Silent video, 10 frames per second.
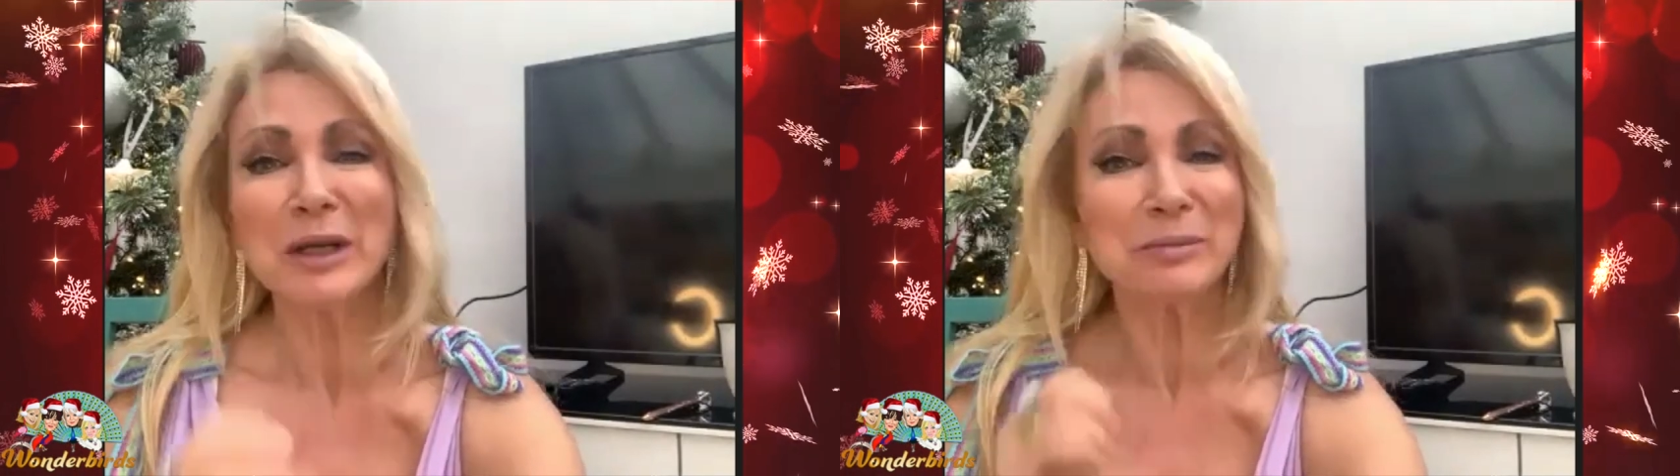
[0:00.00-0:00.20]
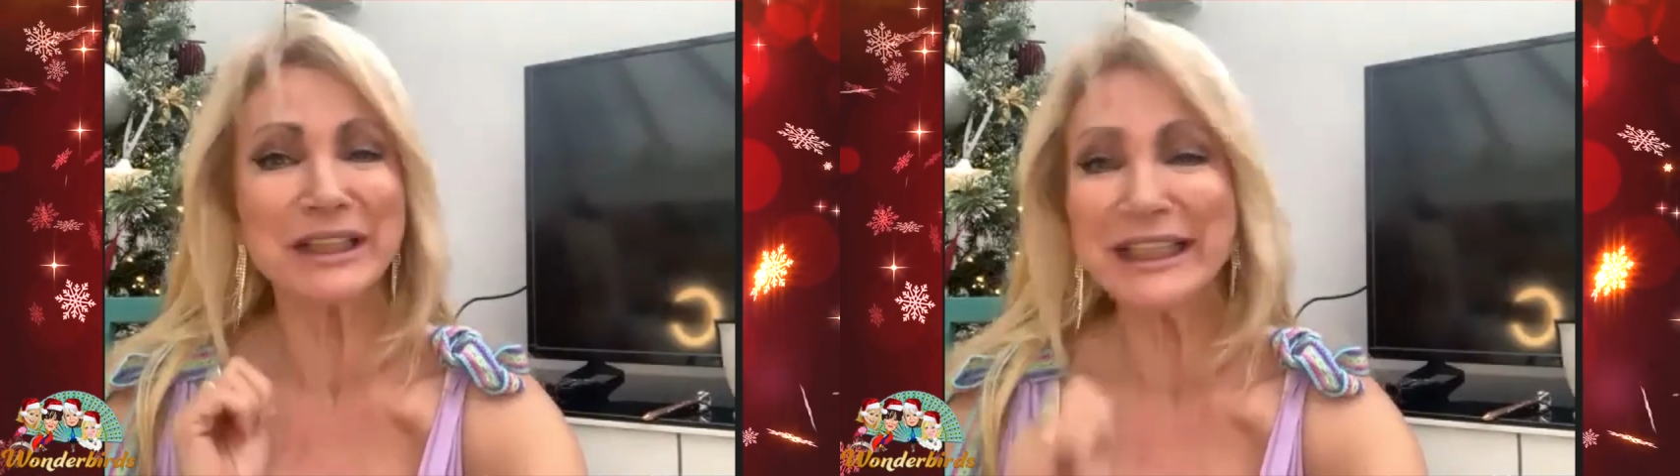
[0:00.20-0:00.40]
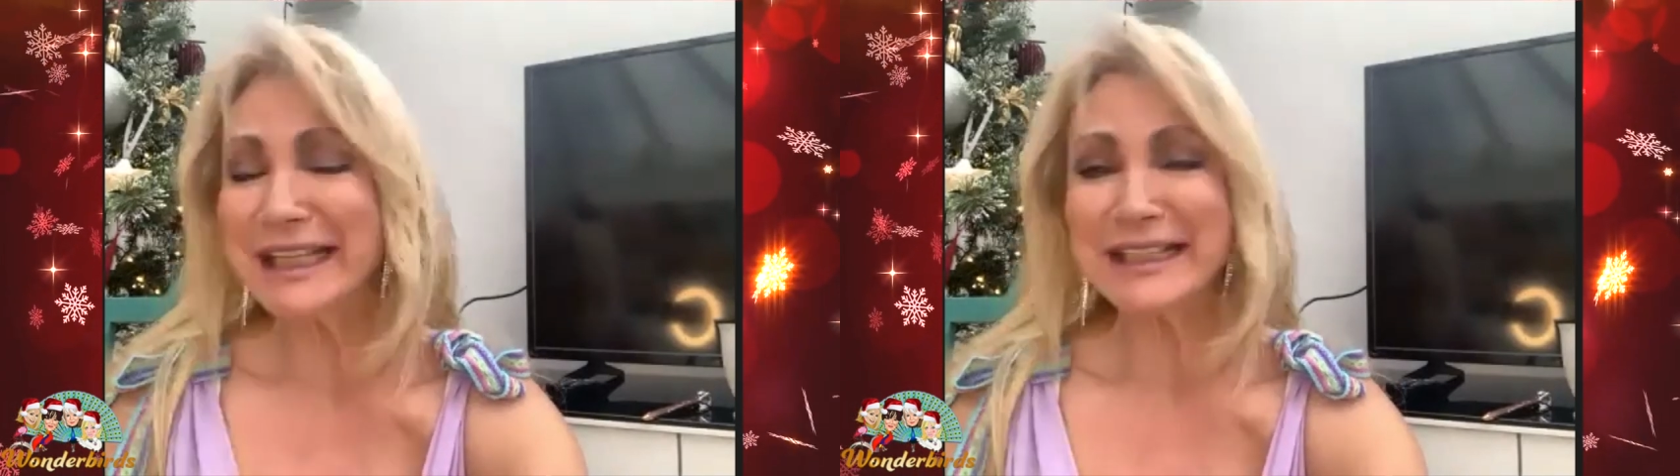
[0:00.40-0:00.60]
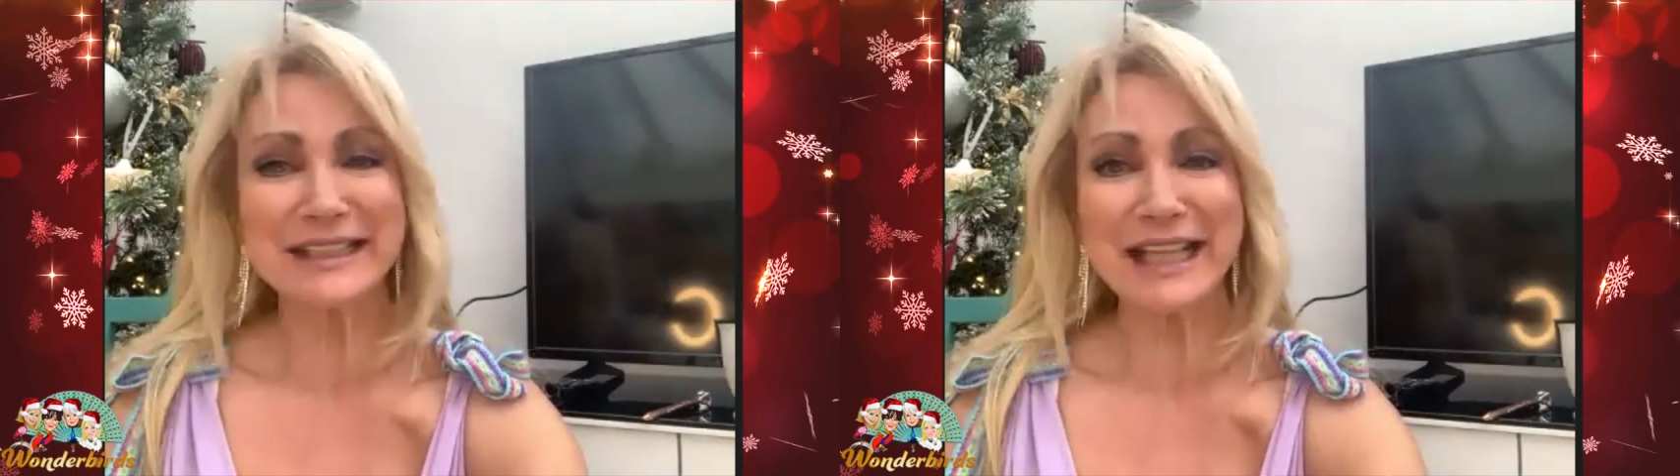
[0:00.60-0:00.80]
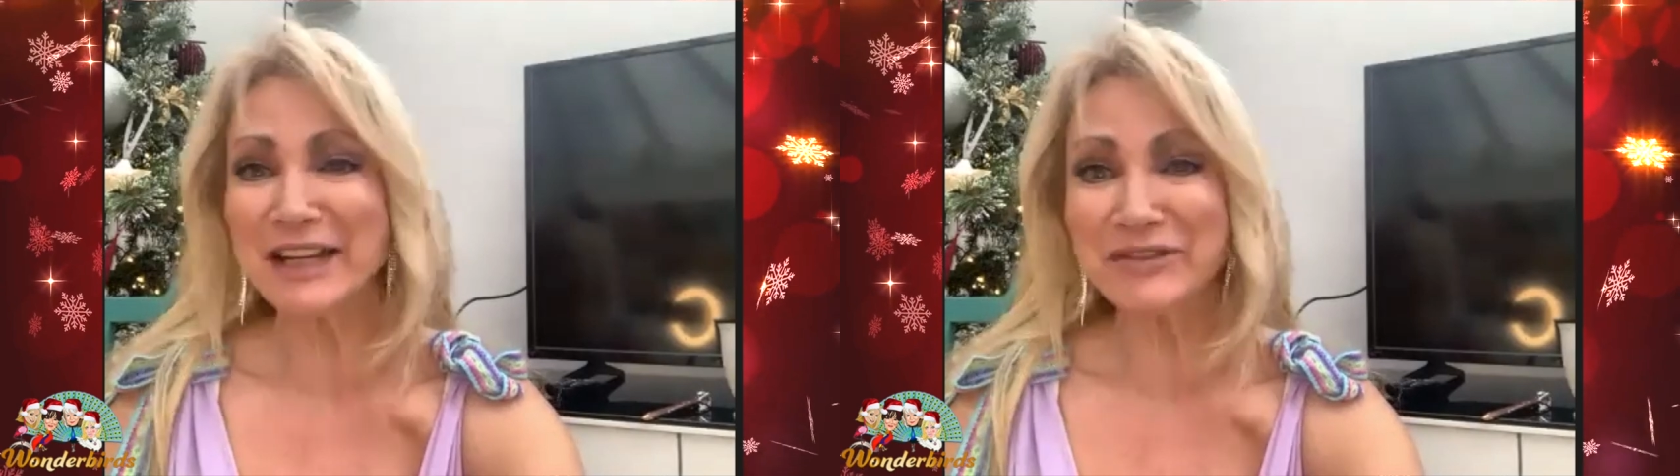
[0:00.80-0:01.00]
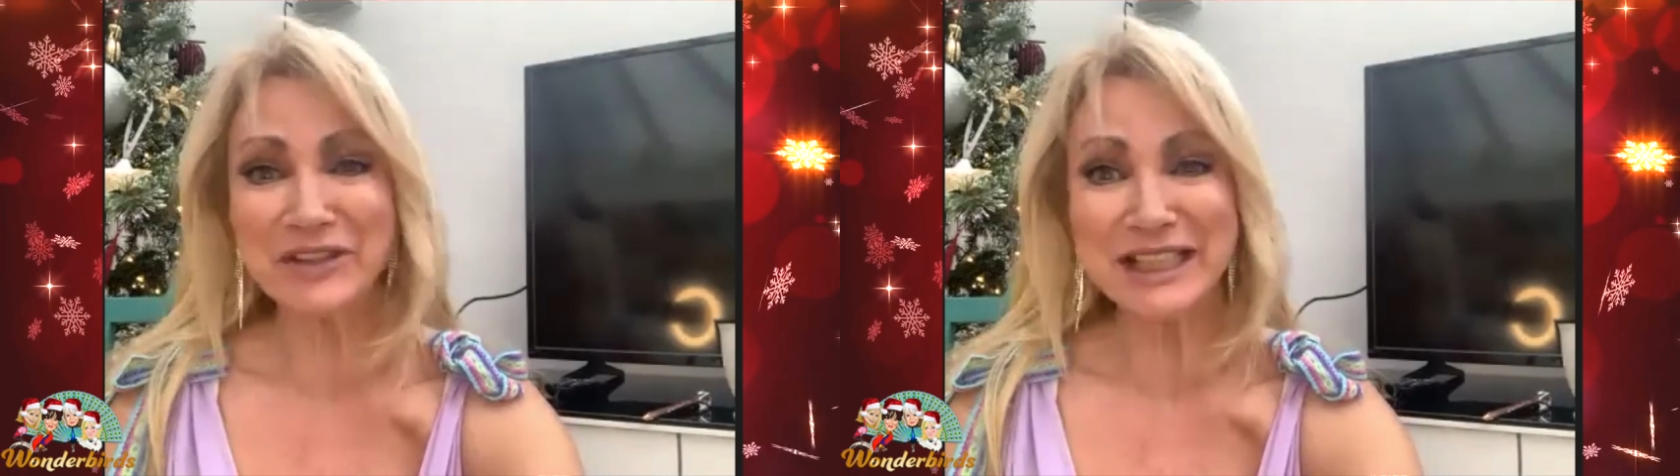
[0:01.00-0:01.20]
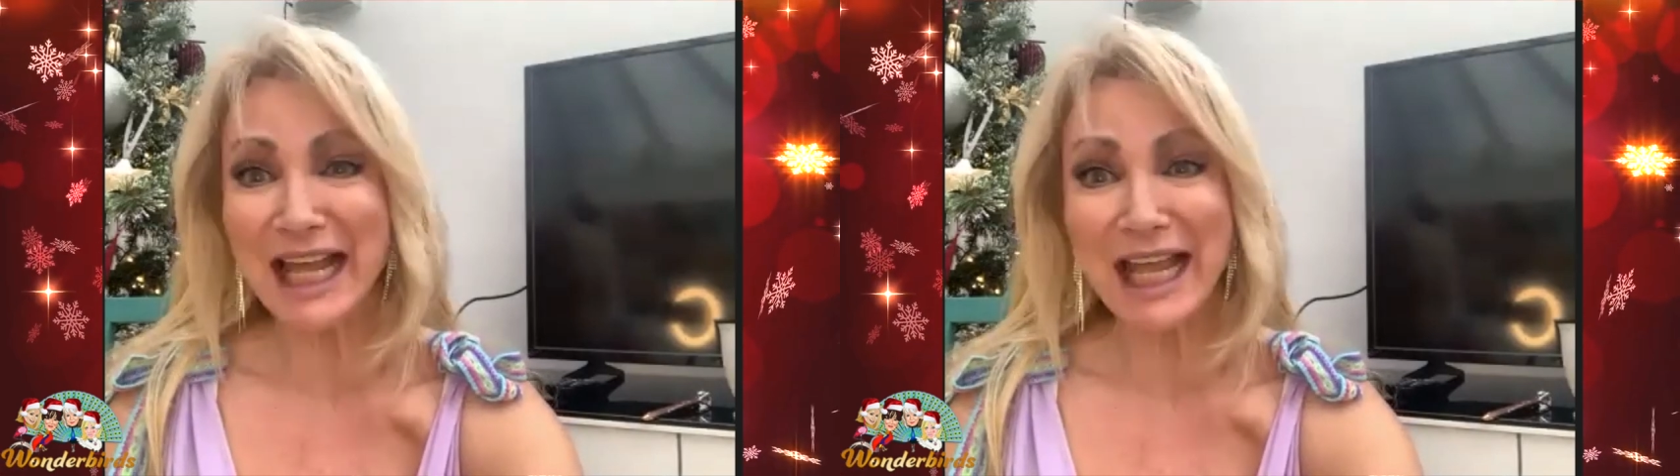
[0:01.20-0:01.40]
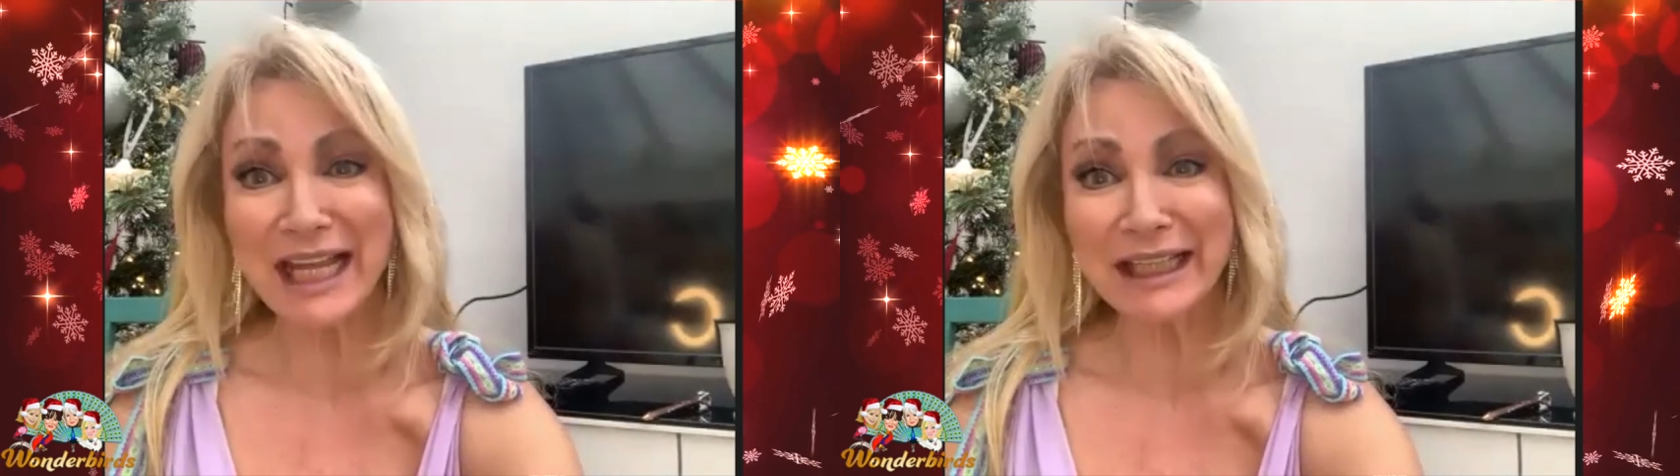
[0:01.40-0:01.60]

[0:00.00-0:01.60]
Please save the day.